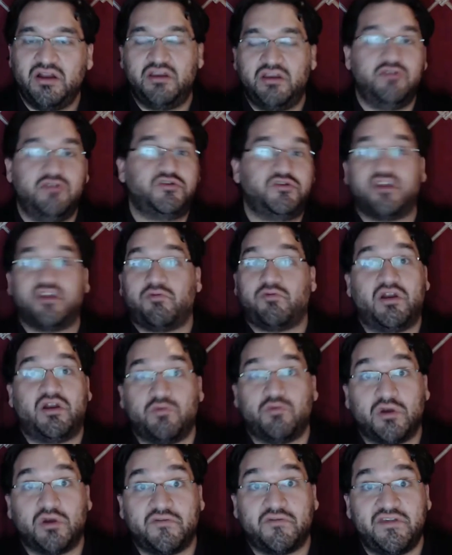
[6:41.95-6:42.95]
Do you just want
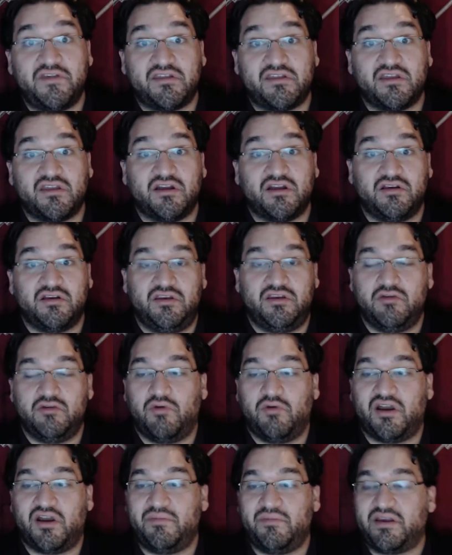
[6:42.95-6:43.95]
to work visa? Do you
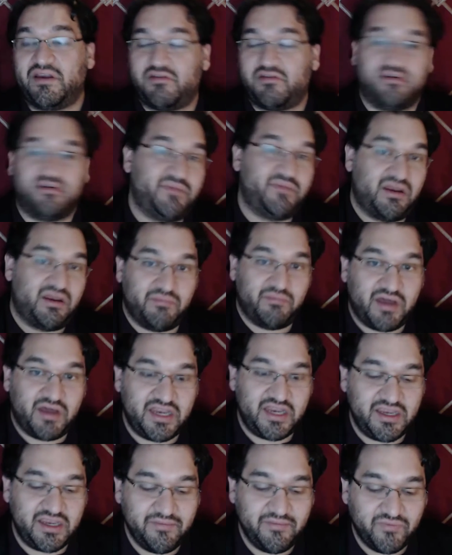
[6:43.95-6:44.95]
want to make a certain amount of
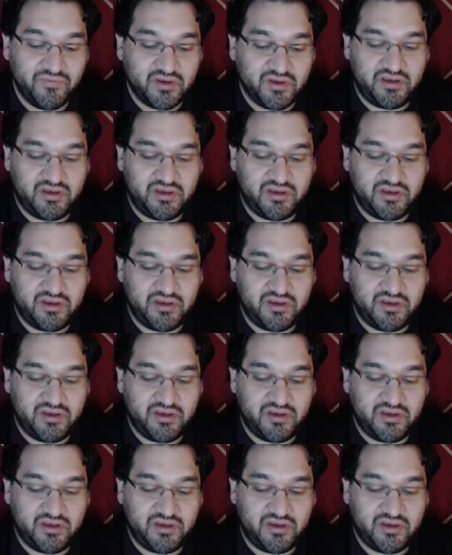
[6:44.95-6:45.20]
money?